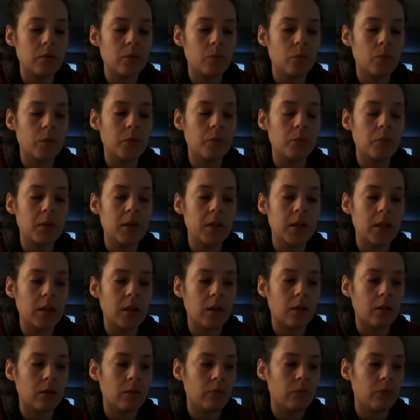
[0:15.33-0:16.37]
when
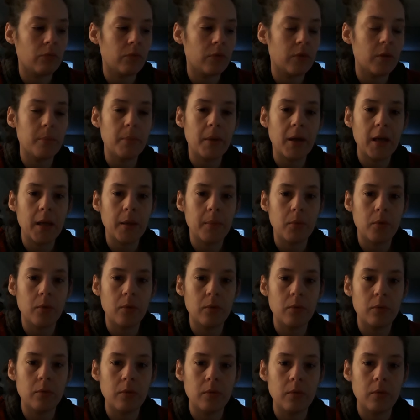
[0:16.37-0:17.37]
reading the Bible